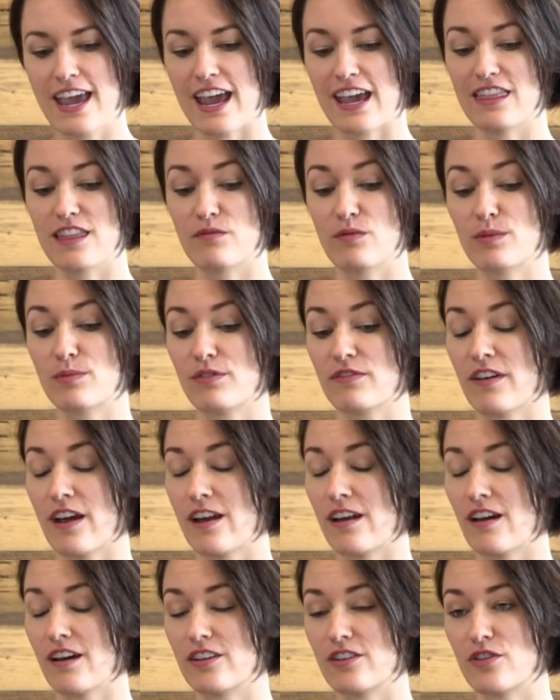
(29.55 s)
And then we
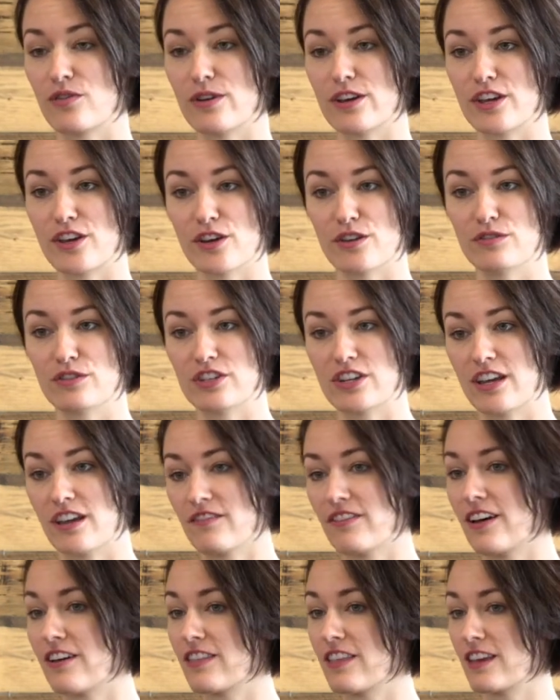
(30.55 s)
provide ongoing coaching
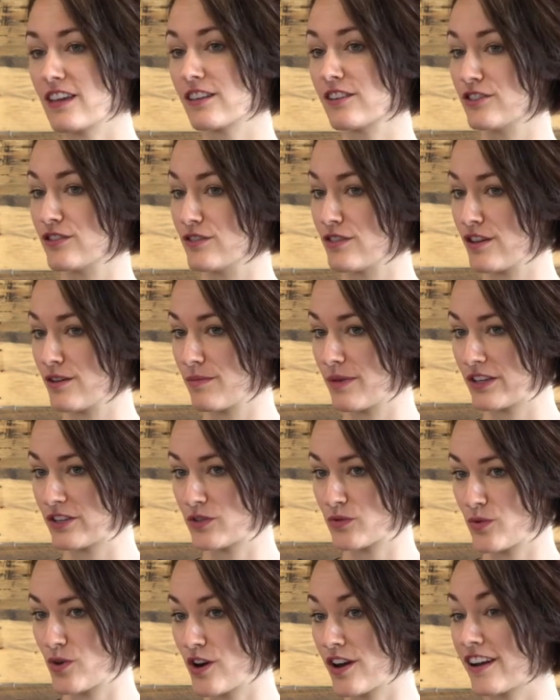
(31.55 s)
of how they can do their
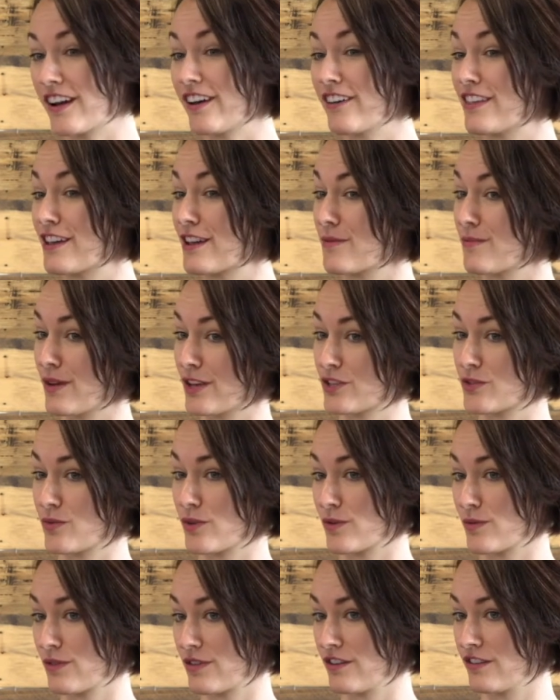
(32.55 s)
best work and how they can best
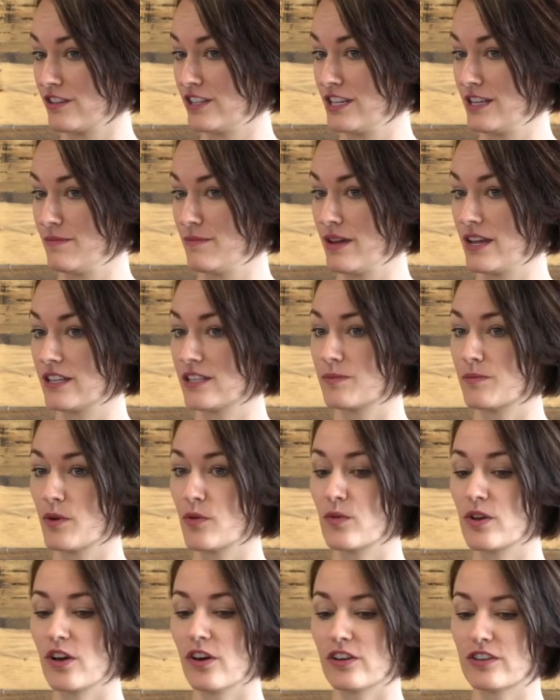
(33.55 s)
work with their teammates.
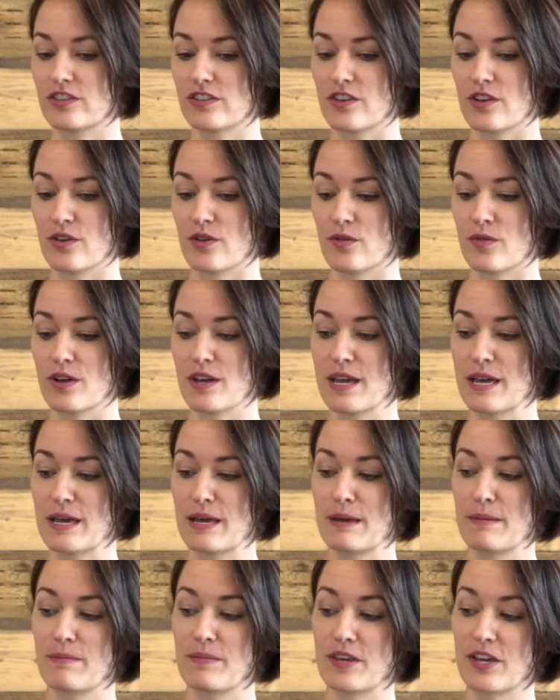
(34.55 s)
But we also,
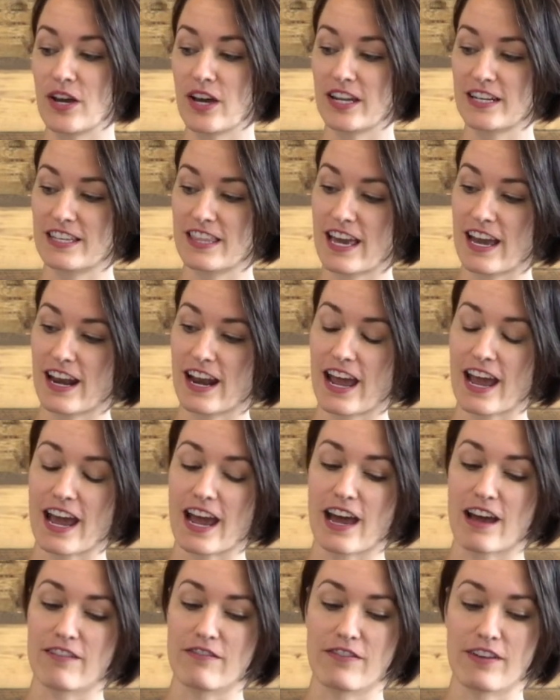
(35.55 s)
beyond that,
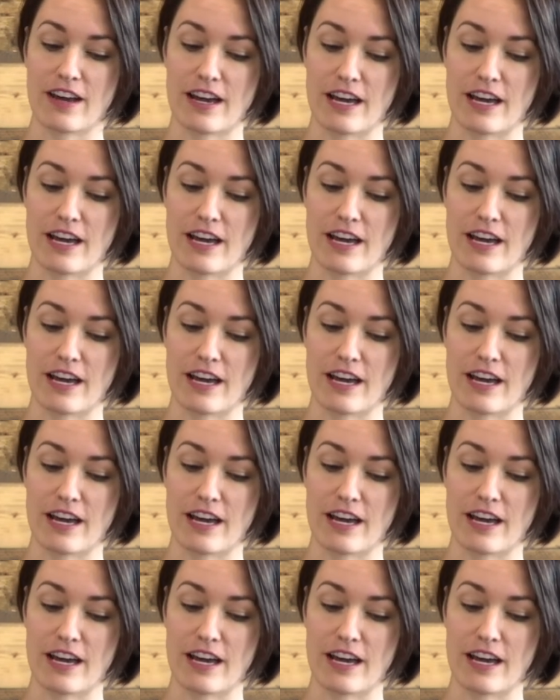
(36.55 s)
have